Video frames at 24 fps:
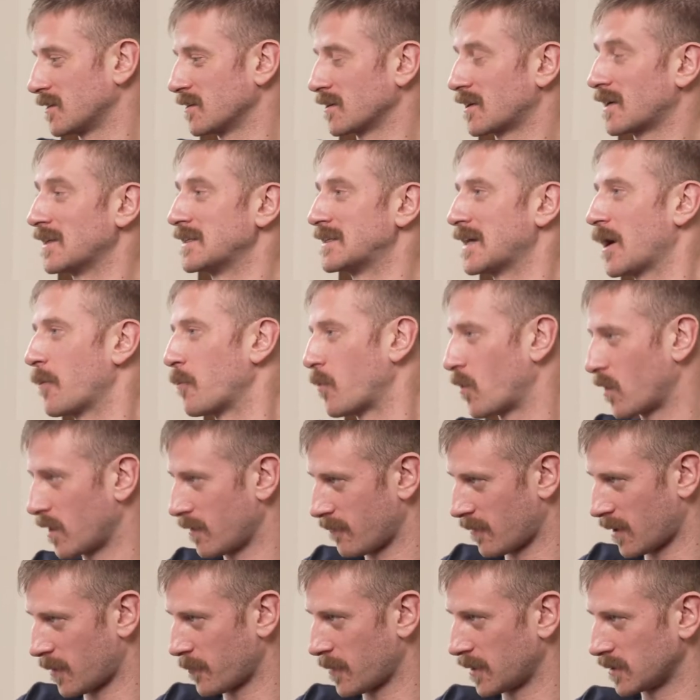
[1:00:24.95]
the contemporary
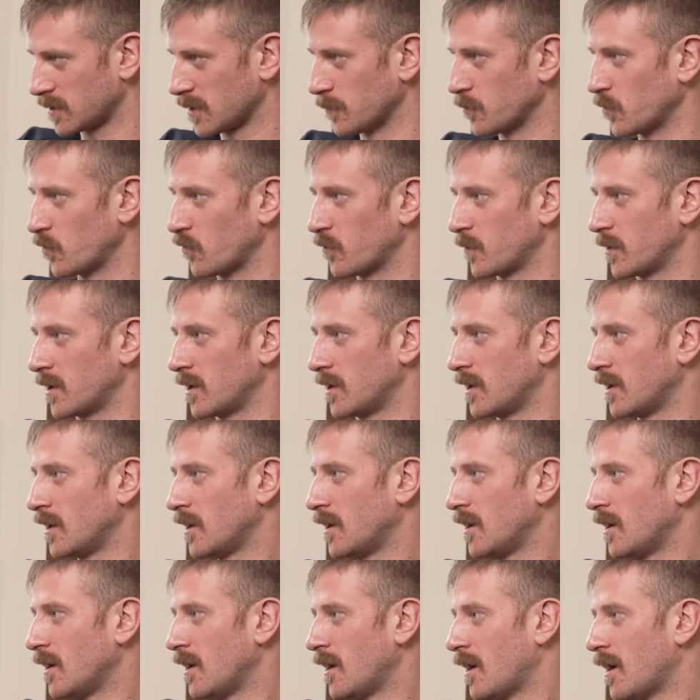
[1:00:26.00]
environmental movement,
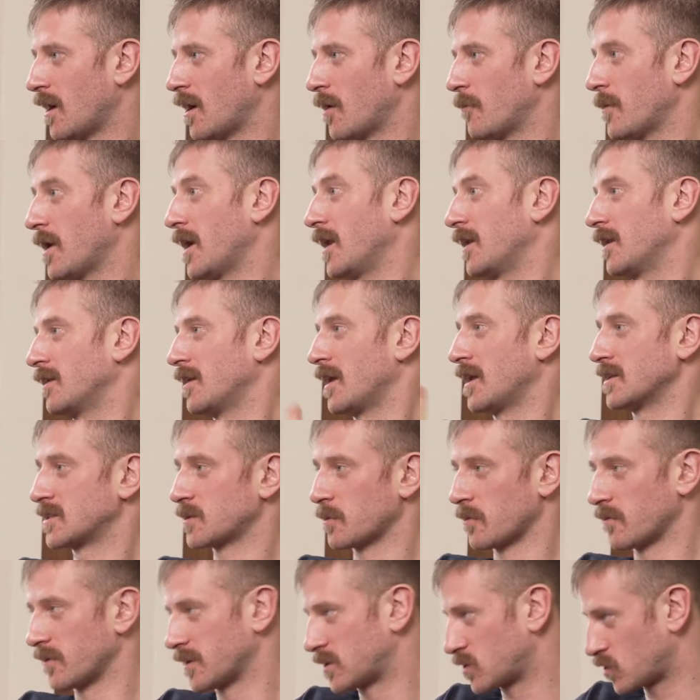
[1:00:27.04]
and
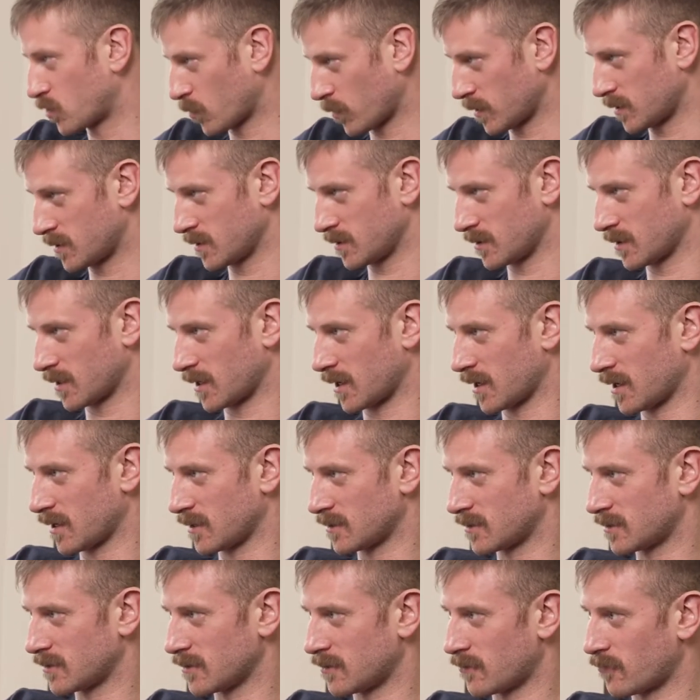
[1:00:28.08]
some of its choices, I
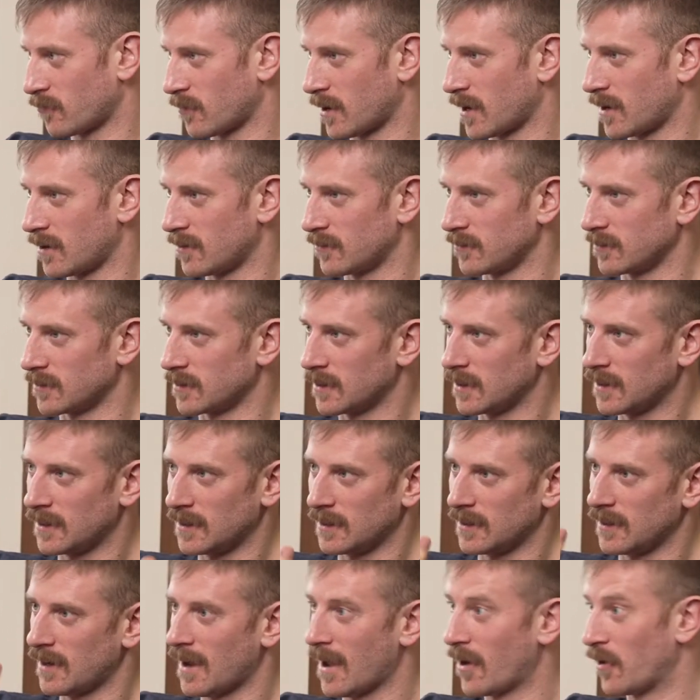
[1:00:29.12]
guess, around
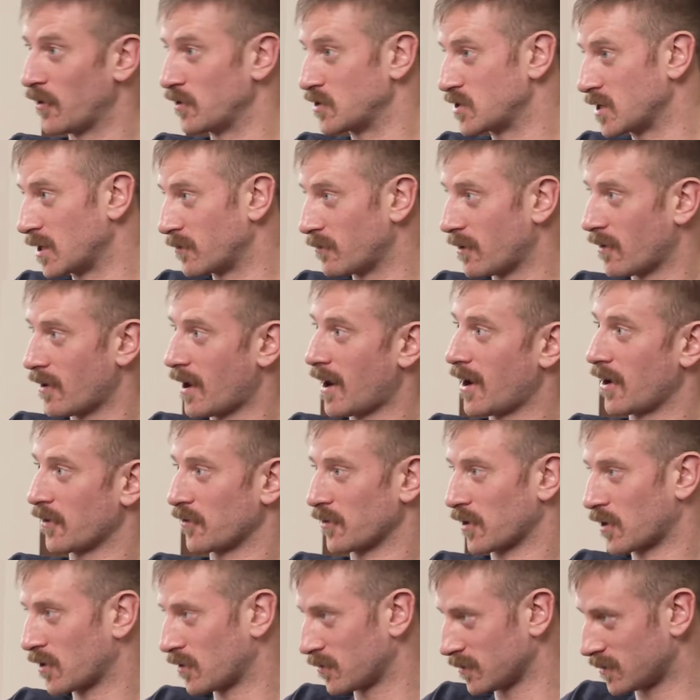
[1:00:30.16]
energy, around
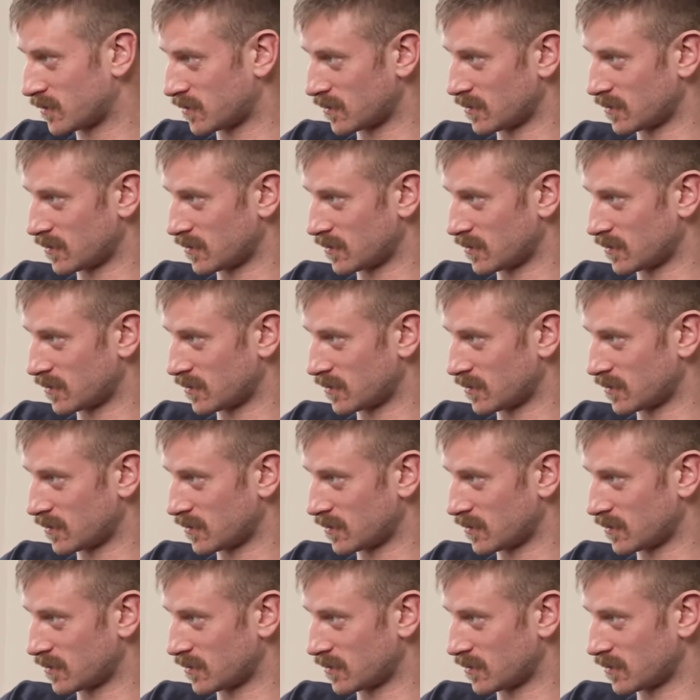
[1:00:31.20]
agriculture,